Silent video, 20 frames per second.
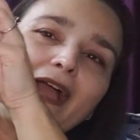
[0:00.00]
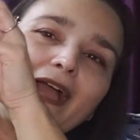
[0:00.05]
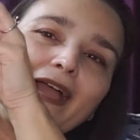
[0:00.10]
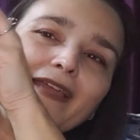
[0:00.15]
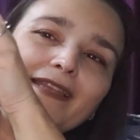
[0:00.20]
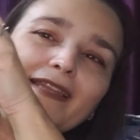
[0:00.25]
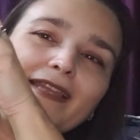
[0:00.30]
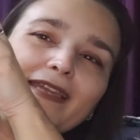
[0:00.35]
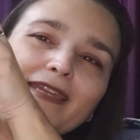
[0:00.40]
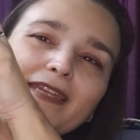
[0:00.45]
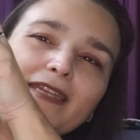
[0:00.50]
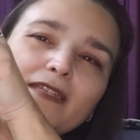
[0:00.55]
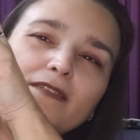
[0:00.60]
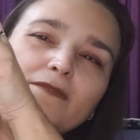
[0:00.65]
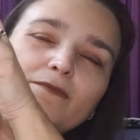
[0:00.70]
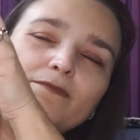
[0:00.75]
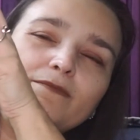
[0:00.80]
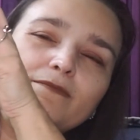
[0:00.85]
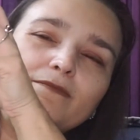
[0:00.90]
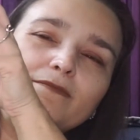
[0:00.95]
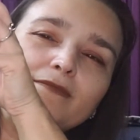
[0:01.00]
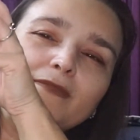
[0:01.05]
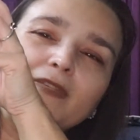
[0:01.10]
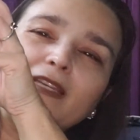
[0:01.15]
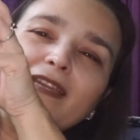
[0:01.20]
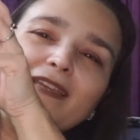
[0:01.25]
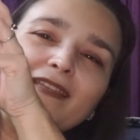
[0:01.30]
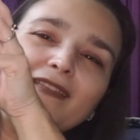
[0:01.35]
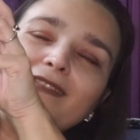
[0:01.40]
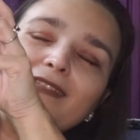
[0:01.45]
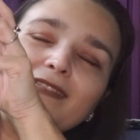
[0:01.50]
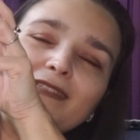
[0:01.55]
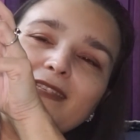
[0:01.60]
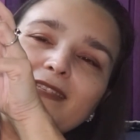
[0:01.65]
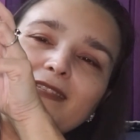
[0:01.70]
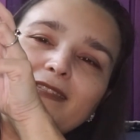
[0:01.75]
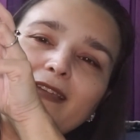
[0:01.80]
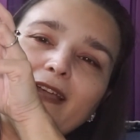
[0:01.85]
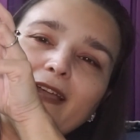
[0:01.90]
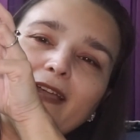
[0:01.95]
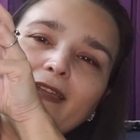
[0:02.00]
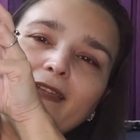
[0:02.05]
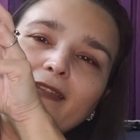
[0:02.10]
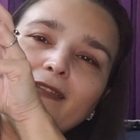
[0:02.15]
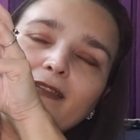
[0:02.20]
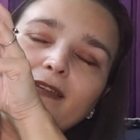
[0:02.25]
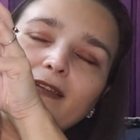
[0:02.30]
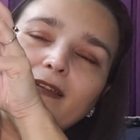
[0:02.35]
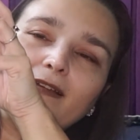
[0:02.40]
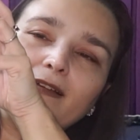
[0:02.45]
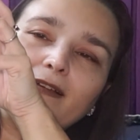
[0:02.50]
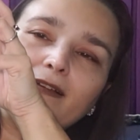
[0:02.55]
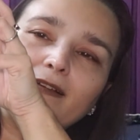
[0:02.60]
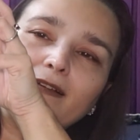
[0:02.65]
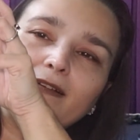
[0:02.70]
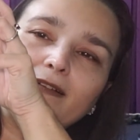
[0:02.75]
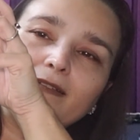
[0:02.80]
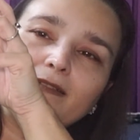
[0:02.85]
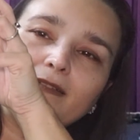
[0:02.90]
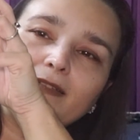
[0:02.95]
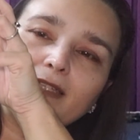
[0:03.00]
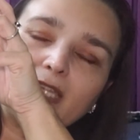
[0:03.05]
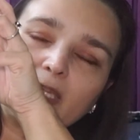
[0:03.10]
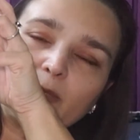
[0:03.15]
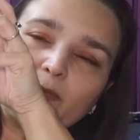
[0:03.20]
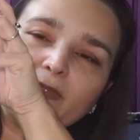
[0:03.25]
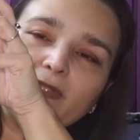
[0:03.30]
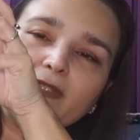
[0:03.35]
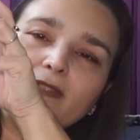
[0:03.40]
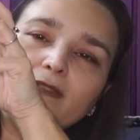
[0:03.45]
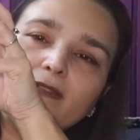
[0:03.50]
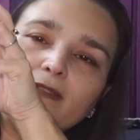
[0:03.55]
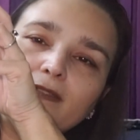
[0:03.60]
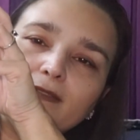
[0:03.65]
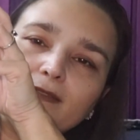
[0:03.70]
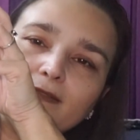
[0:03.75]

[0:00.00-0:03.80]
I like it. This design keeps